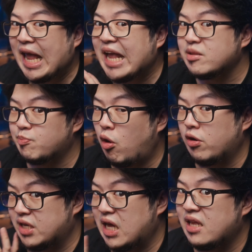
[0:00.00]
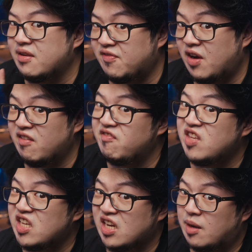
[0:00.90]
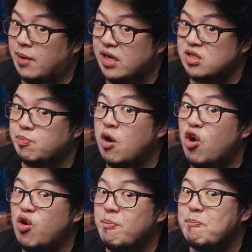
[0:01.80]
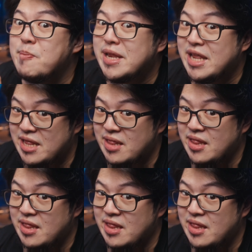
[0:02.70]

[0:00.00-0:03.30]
8.95 gigabytes per minute.